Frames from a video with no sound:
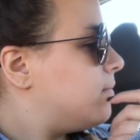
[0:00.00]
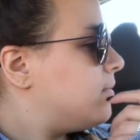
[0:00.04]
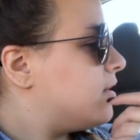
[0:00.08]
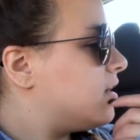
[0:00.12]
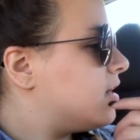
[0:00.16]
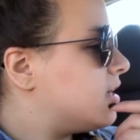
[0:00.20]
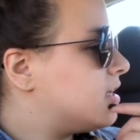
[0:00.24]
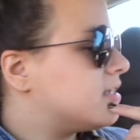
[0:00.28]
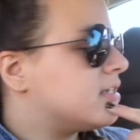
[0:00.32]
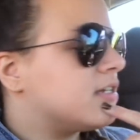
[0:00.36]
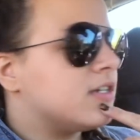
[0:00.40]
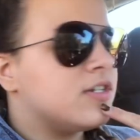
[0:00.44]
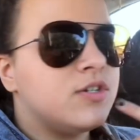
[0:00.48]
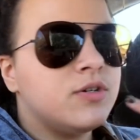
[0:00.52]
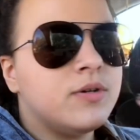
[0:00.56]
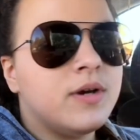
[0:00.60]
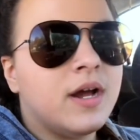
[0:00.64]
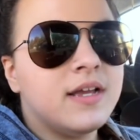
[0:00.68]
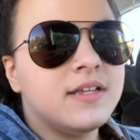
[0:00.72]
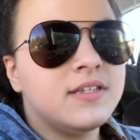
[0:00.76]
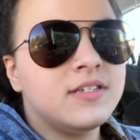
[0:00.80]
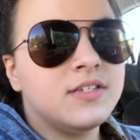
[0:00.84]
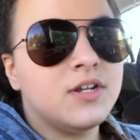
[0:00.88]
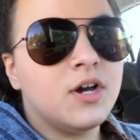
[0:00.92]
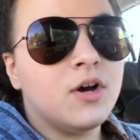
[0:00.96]
Because as you
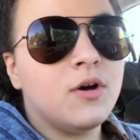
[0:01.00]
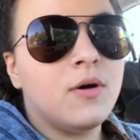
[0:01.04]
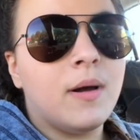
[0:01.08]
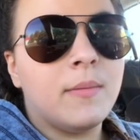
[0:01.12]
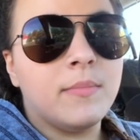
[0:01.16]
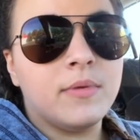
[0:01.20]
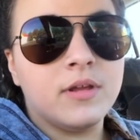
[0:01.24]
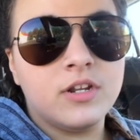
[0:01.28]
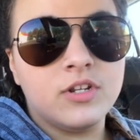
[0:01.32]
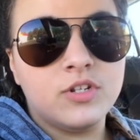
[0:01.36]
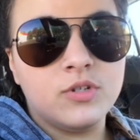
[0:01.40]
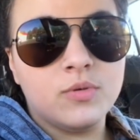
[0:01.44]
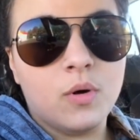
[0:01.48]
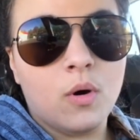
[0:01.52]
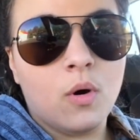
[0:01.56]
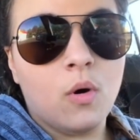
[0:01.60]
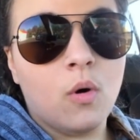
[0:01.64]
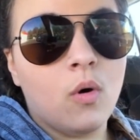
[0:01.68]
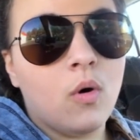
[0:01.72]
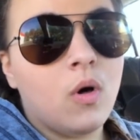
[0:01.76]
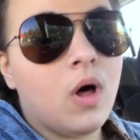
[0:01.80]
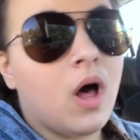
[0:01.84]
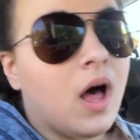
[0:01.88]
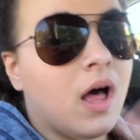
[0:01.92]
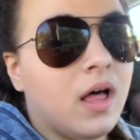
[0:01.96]
guys know, I'm gonna do a
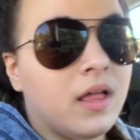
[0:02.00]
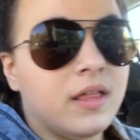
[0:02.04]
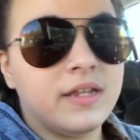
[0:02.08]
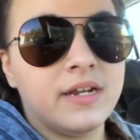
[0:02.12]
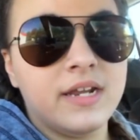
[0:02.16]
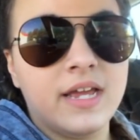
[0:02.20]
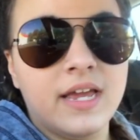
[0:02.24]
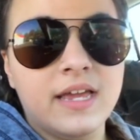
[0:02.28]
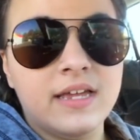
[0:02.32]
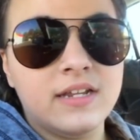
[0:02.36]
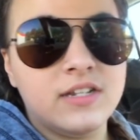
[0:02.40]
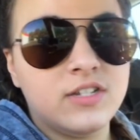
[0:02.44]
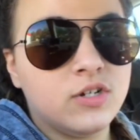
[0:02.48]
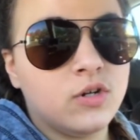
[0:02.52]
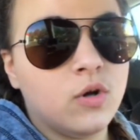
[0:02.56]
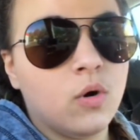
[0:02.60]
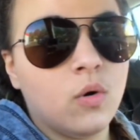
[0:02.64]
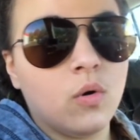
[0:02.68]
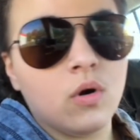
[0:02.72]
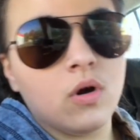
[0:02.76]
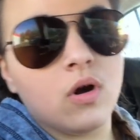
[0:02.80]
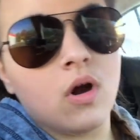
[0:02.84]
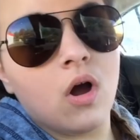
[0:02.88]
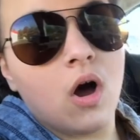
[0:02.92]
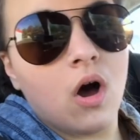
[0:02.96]
whole holiday
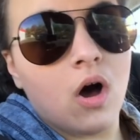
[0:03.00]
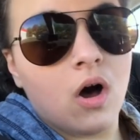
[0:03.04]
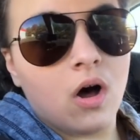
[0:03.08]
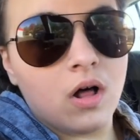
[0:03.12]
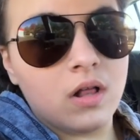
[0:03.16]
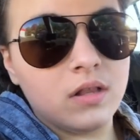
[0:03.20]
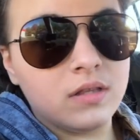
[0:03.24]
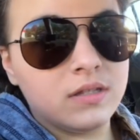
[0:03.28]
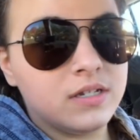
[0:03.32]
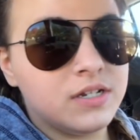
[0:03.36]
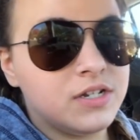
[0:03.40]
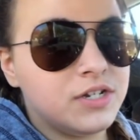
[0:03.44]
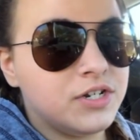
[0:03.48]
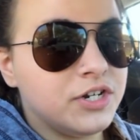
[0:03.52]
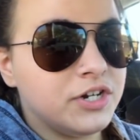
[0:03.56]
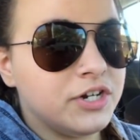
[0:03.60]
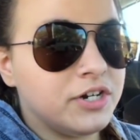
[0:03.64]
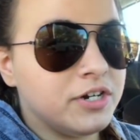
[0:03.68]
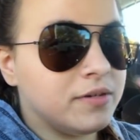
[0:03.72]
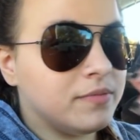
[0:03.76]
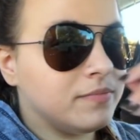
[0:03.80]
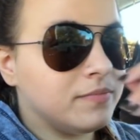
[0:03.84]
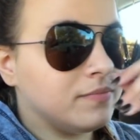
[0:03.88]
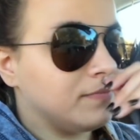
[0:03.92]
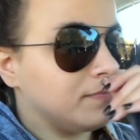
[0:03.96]
decor haul this
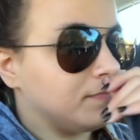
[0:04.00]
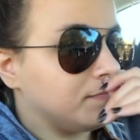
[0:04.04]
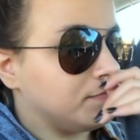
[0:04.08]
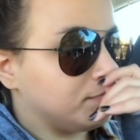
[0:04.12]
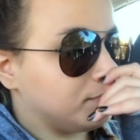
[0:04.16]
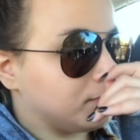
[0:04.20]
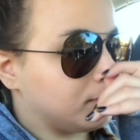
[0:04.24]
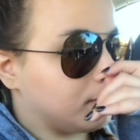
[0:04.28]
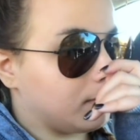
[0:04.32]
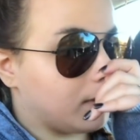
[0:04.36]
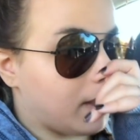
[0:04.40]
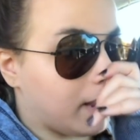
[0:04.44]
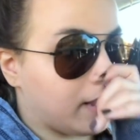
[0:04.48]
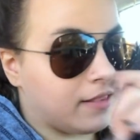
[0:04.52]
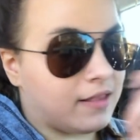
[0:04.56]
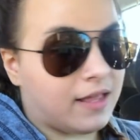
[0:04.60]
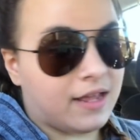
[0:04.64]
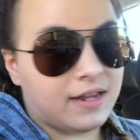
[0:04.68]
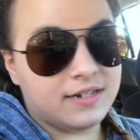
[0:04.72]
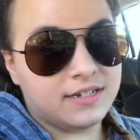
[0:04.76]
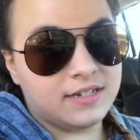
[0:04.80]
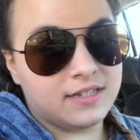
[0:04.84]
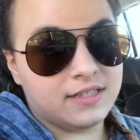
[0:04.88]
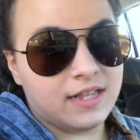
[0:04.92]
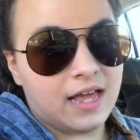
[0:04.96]
year. Like
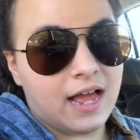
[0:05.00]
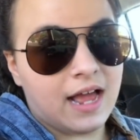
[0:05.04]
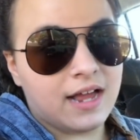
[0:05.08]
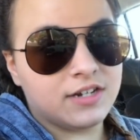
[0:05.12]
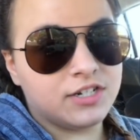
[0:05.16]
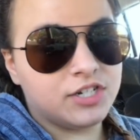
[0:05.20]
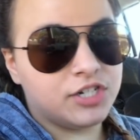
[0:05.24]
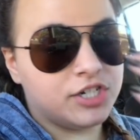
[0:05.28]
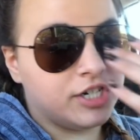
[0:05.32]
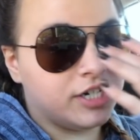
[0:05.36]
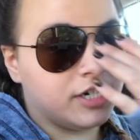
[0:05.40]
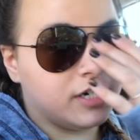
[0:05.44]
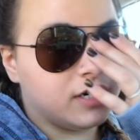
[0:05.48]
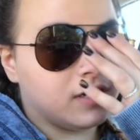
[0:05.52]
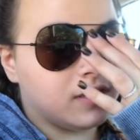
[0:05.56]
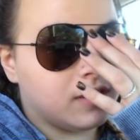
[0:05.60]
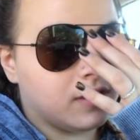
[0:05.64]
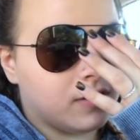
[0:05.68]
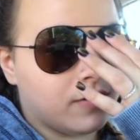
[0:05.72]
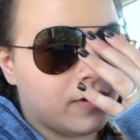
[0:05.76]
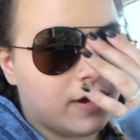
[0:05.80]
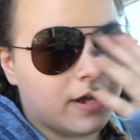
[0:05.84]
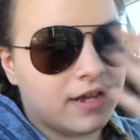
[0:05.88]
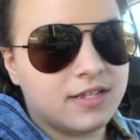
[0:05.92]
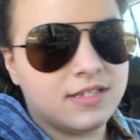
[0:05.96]
I did last year, and
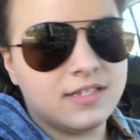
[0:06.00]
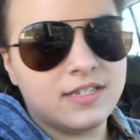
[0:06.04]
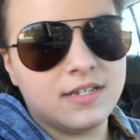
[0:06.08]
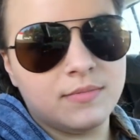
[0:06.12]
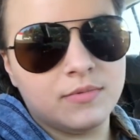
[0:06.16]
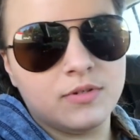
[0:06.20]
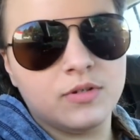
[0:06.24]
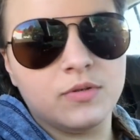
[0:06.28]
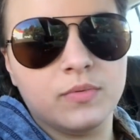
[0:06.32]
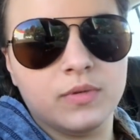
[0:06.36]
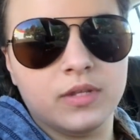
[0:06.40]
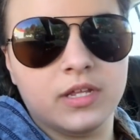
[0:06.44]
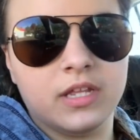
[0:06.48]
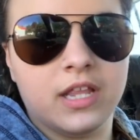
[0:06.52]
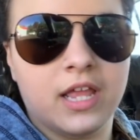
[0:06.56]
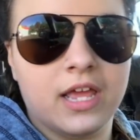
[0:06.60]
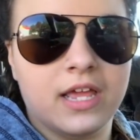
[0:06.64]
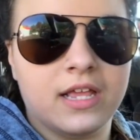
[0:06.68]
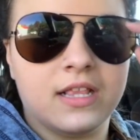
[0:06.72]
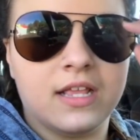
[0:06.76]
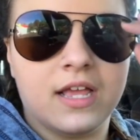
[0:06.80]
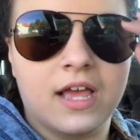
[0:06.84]
you guys seem to really like